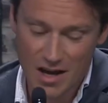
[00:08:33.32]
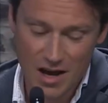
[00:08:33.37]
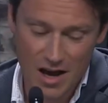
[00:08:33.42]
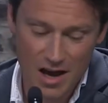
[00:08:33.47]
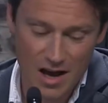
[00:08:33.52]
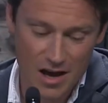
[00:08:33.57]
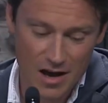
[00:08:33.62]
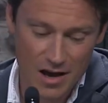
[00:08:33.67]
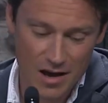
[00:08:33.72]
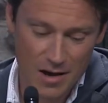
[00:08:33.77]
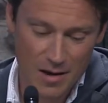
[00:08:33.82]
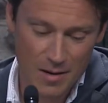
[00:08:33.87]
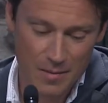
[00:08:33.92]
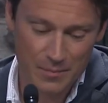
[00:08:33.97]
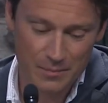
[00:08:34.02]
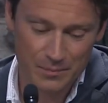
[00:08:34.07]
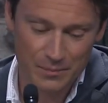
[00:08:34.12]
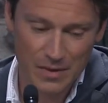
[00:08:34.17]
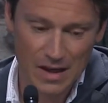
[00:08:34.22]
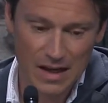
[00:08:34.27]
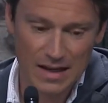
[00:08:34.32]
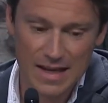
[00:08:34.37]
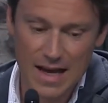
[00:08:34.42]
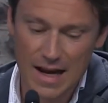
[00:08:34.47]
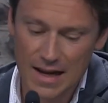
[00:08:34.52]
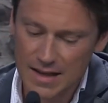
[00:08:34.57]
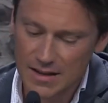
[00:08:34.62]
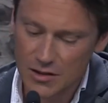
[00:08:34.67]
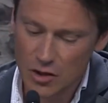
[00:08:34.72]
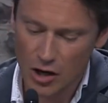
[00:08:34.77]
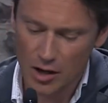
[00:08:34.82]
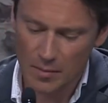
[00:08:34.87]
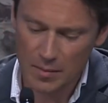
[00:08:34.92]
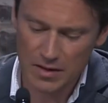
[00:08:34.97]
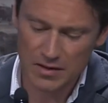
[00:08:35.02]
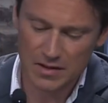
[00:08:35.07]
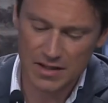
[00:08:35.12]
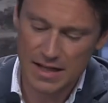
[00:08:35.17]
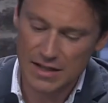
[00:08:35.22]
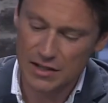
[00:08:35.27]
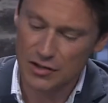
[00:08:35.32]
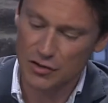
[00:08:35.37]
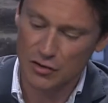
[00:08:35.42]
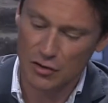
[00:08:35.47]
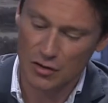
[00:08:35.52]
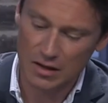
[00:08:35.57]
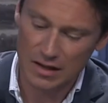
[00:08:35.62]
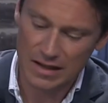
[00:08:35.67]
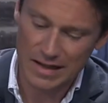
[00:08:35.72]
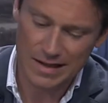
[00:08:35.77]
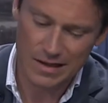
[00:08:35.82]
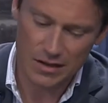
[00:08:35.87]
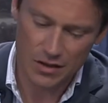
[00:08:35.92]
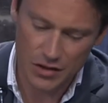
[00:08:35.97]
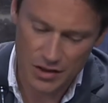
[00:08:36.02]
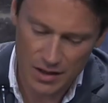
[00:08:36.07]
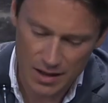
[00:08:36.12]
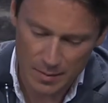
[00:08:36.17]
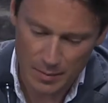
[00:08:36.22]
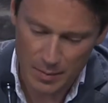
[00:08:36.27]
Let's talk about digital leadership.